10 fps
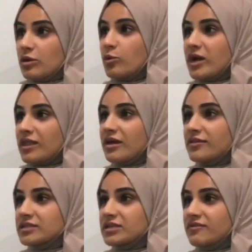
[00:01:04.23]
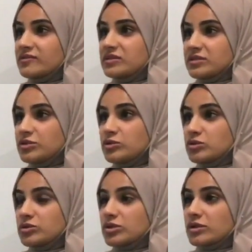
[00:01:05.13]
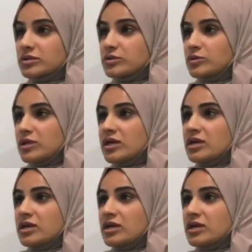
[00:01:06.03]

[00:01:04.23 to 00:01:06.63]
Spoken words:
are aware that the service is due to start soon.